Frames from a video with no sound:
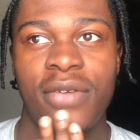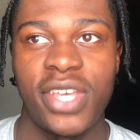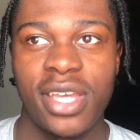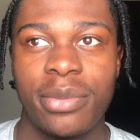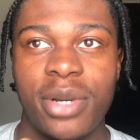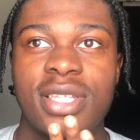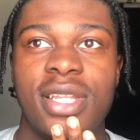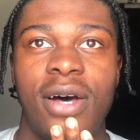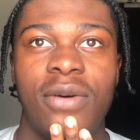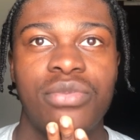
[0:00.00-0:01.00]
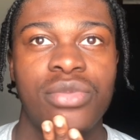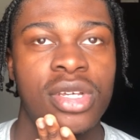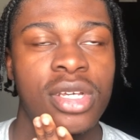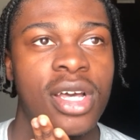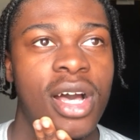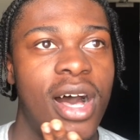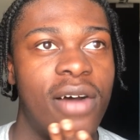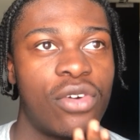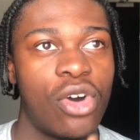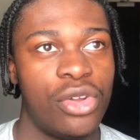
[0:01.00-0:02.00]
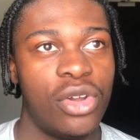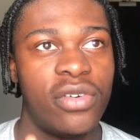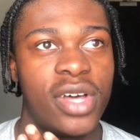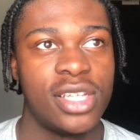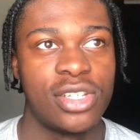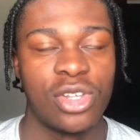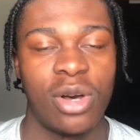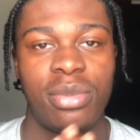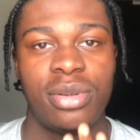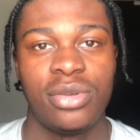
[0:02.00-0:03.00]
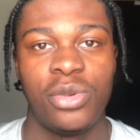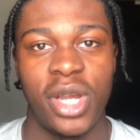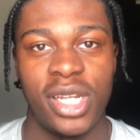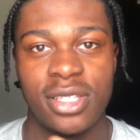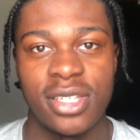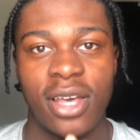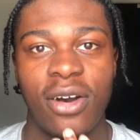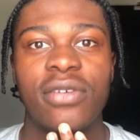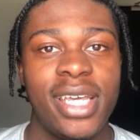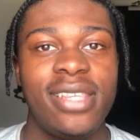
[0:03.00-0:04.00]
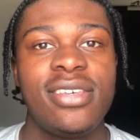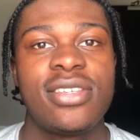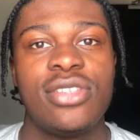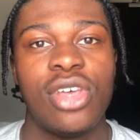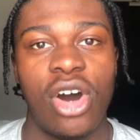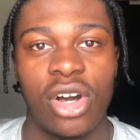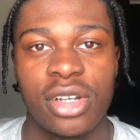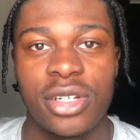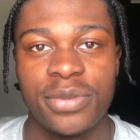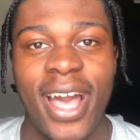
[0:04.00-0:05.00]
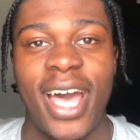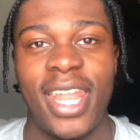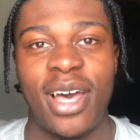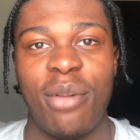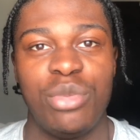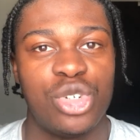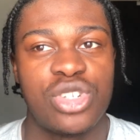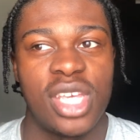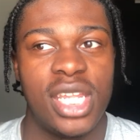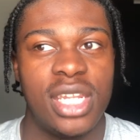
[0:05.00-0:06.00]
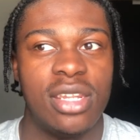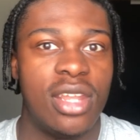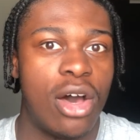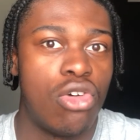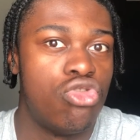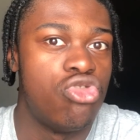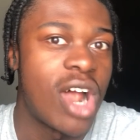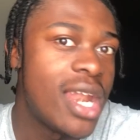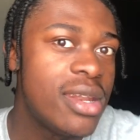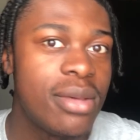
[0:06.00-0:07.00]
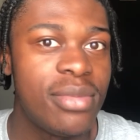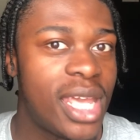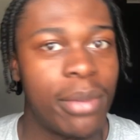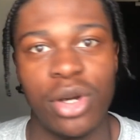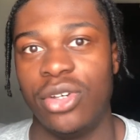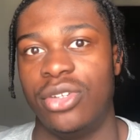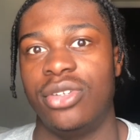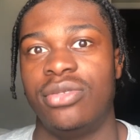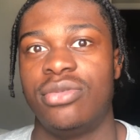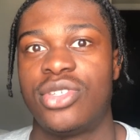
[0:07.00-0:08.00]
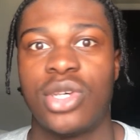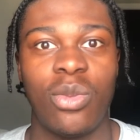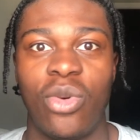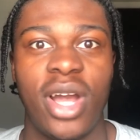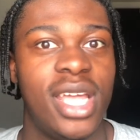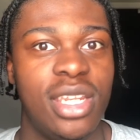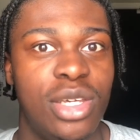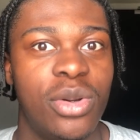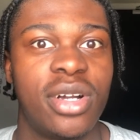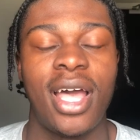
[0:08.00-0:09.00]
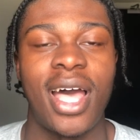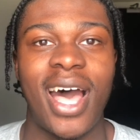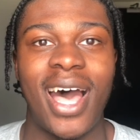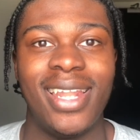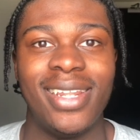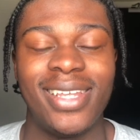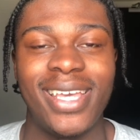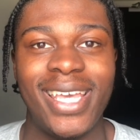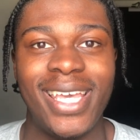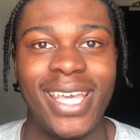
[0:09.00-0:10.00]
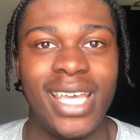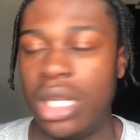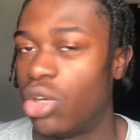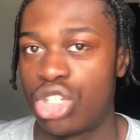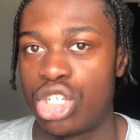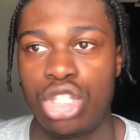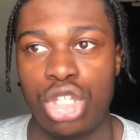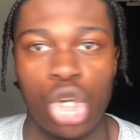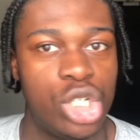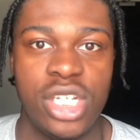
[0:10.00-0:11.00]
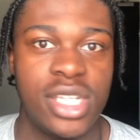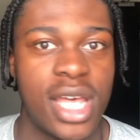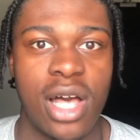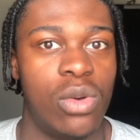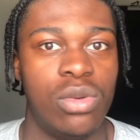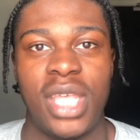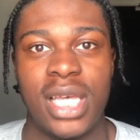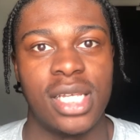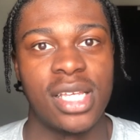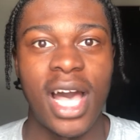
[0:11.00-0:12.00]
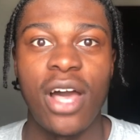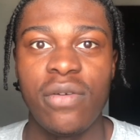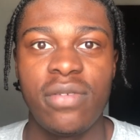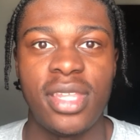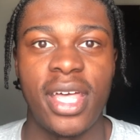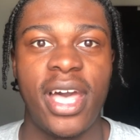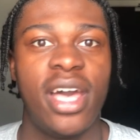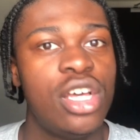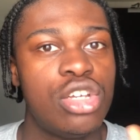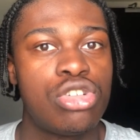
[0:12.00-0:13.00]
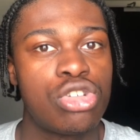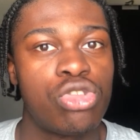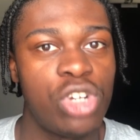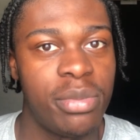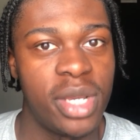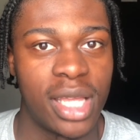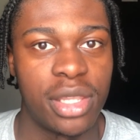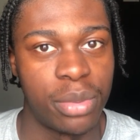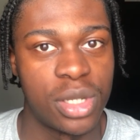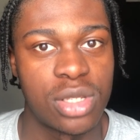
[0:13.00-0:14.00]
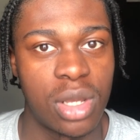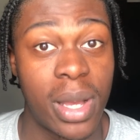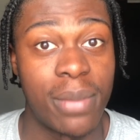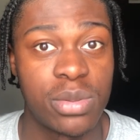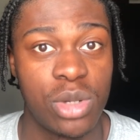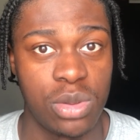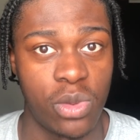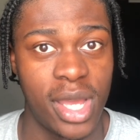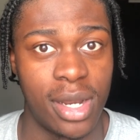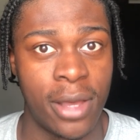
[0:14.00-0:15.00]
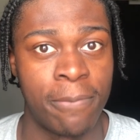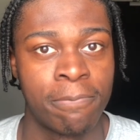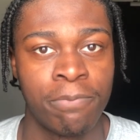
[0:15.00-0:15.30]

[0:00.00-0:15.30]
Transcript: Taking the bus now. I've gotten off at the stop where I need to get off. It is dark and I'm just in a random neighborhood somewhere in New York, and it looks dodgy as hell. There's a guy over there screaming at the bus stop I'm supposed to be waiting at,